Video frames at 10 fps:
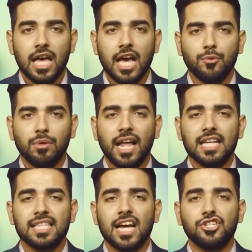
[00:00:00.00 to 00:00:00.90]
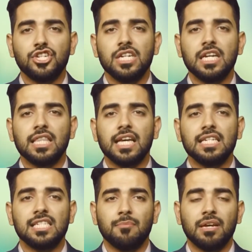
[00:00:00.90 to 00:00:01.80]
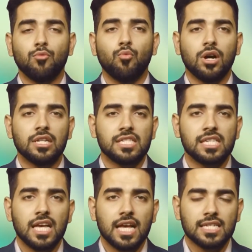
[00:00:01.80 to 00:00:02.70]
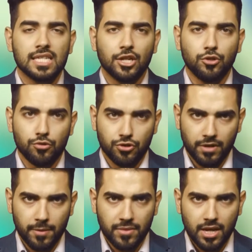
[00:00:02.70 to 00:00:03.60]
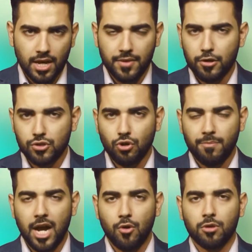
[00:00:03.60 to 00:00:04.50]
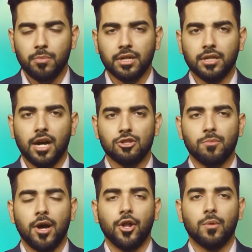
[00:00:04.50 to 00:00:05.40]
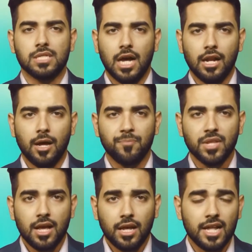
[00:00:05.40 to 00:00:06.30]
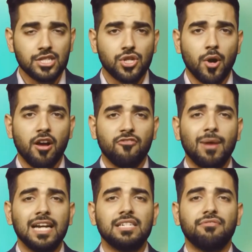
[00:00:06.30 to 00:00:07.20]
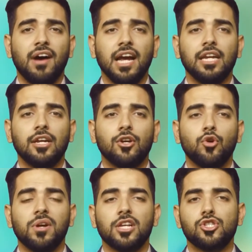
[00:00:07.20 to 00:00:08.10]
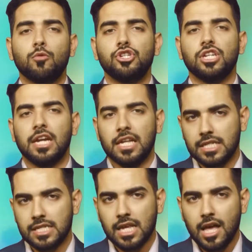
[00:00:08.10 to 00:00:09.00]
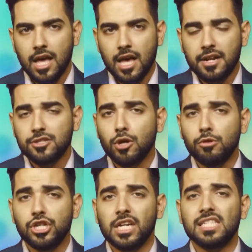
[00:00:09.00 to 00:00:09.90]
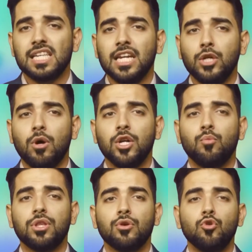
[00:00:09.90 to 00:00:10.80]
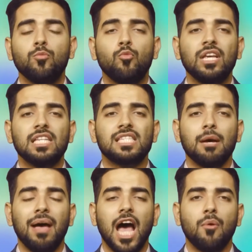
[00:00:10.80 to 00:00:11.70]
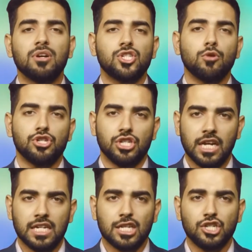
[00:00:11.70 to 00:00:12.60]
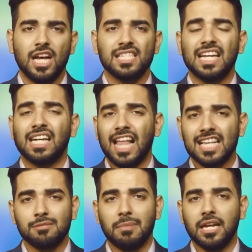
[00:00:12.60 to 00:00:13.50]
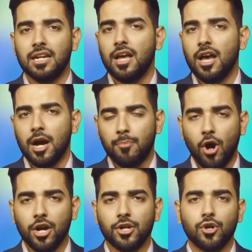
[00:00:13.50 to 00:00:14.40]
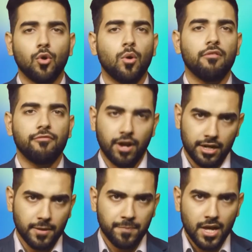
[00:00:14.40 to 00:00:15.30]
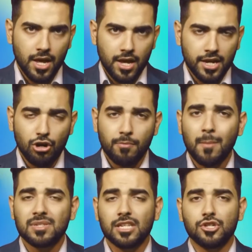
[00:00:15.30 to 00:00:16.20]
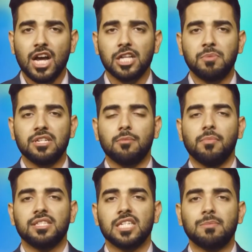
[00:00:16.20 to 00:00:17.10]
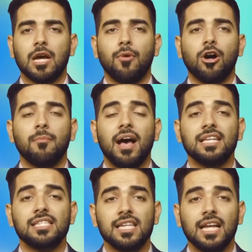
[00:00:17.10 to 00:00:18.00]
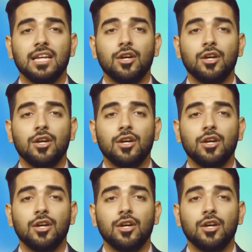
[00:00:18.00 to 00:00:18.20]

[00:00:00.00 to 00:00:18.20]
and realize that cheating the intimate ones is like usury, and there's no power but in God subhanahu wa ta'ala. Let's start off by defining who an associate is. An associate is anyone with whom we somehow associate, such as a classmate, a partner, or a friend. Here Imam Sajjad, peace and blessings be upon him, has said